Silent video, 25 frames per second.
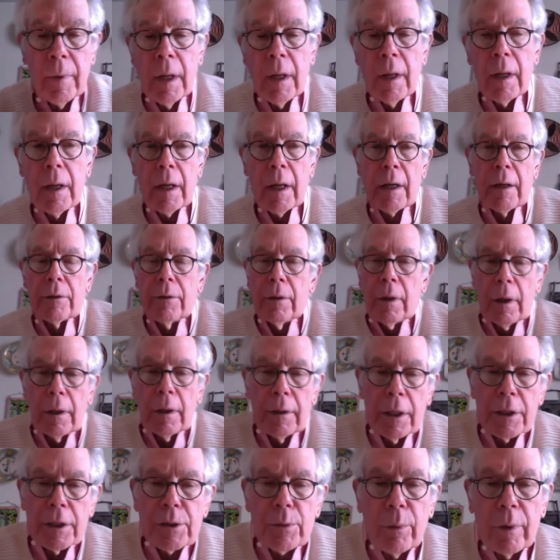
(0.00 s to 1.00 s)
And a
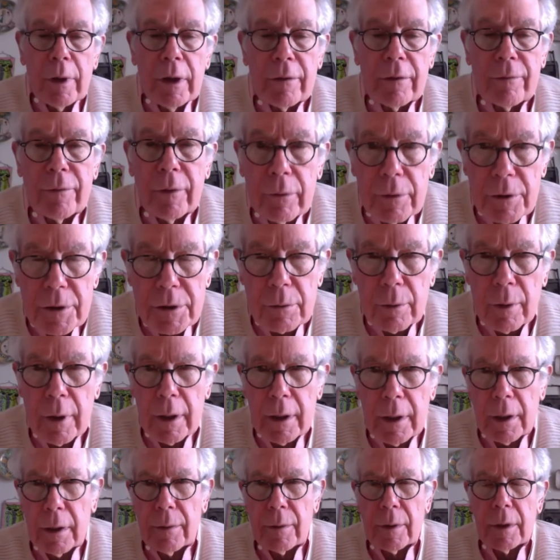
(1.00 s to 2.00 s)
nice way of
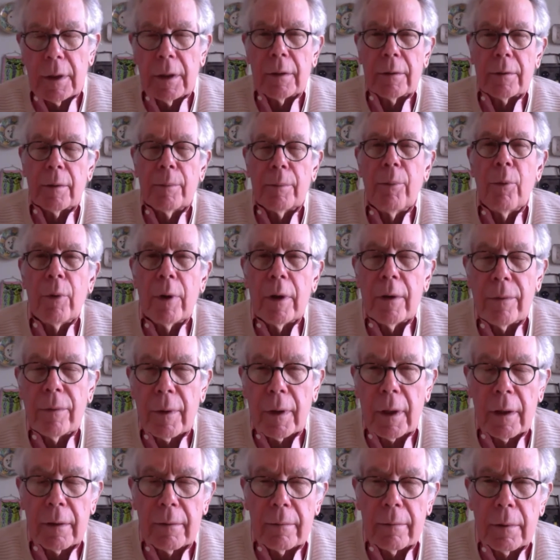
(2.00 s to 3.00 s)
illustrating the point that
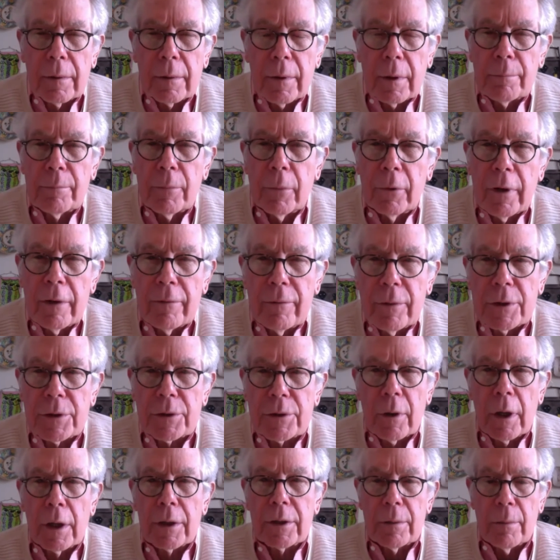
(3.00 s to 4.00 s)
I believe he's
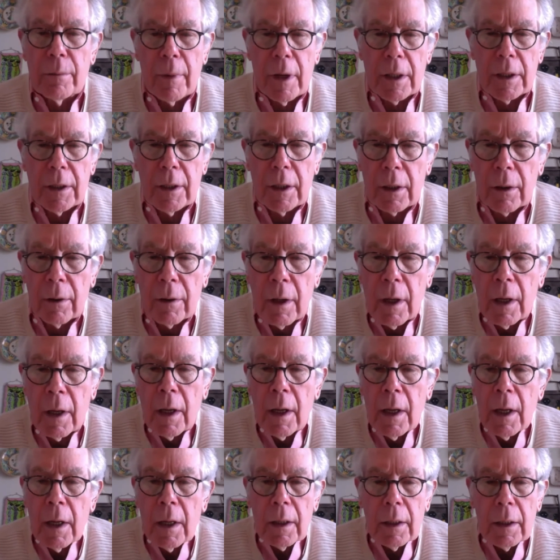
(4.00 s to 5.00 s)
trying to make here
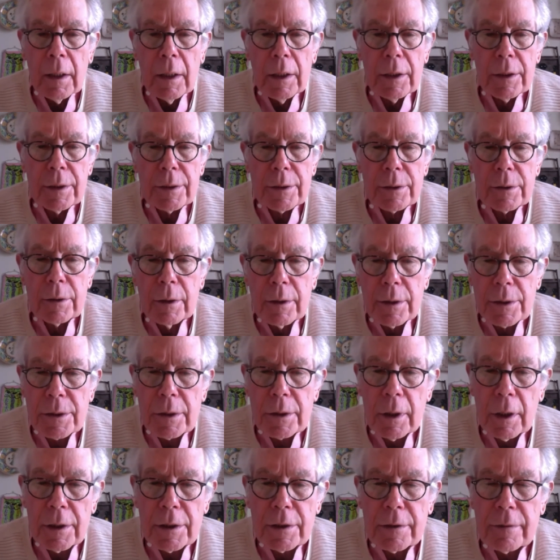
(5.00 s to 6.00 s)
is to
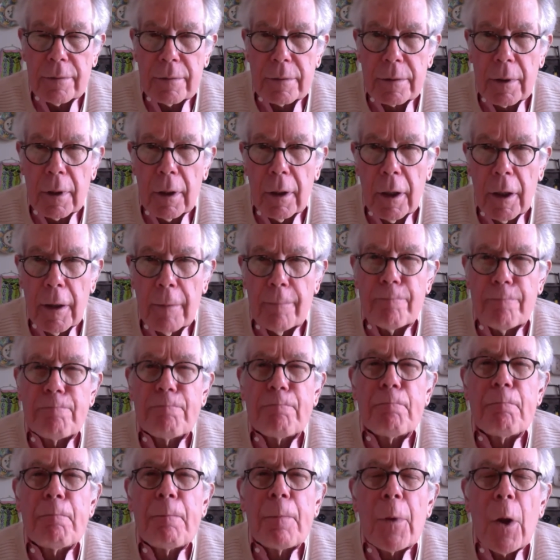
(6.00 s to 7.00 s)
discuss
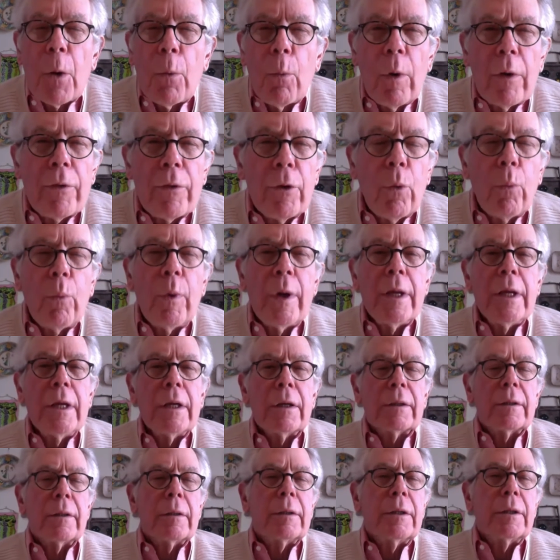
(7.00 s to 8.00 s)
whether
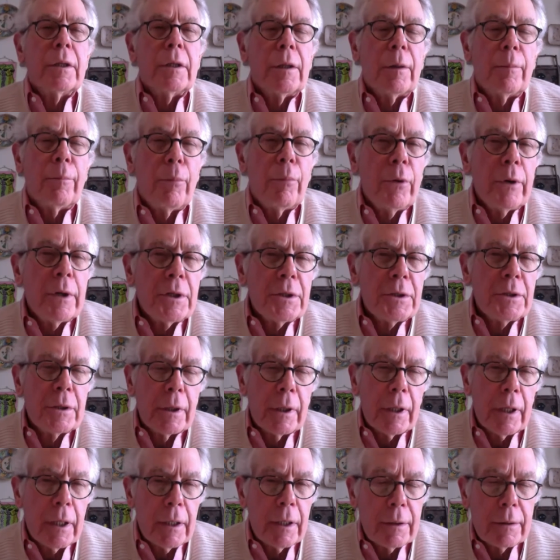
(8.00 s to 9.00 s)
we can
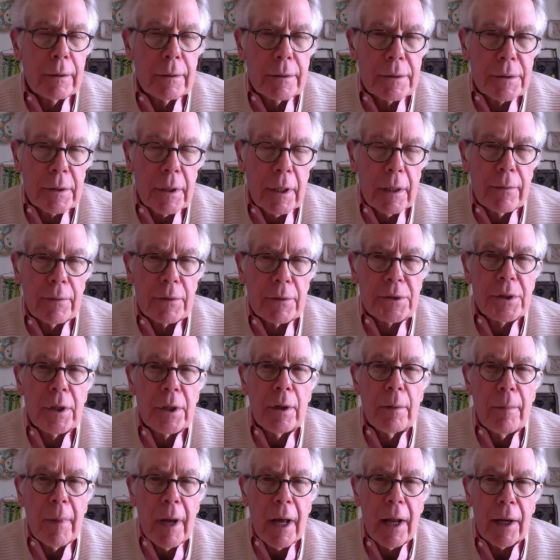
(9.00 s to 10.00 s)
appreciate, say, the
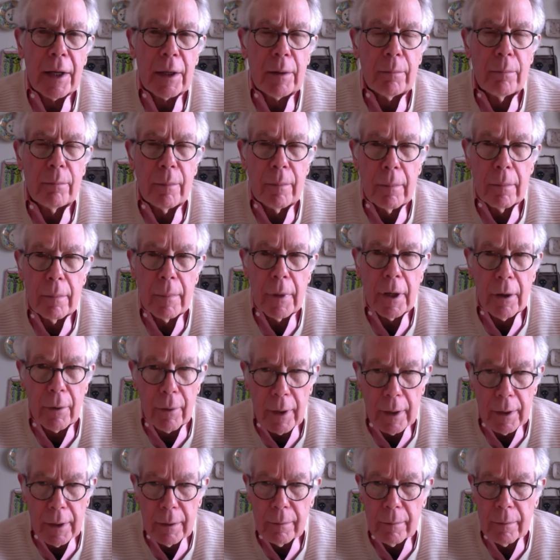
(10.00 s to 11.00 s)
cinematic
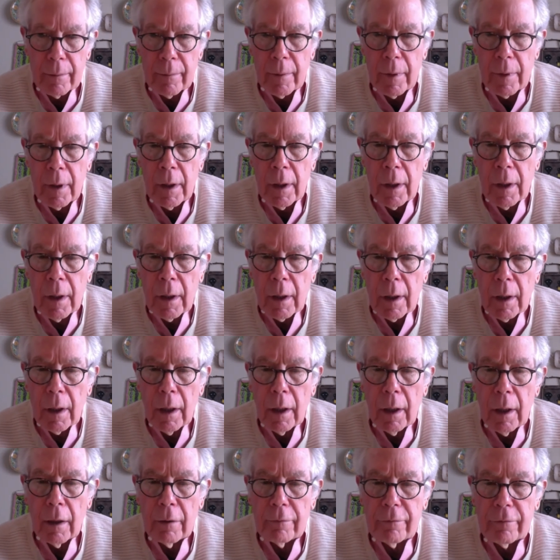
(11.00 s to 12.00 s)
merit
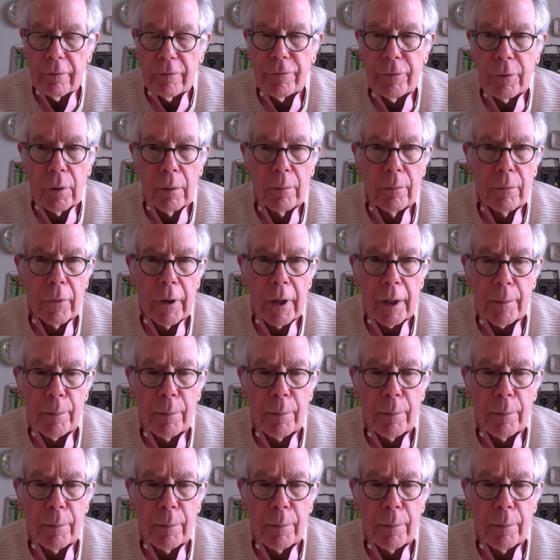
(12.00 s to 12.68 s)
of a film like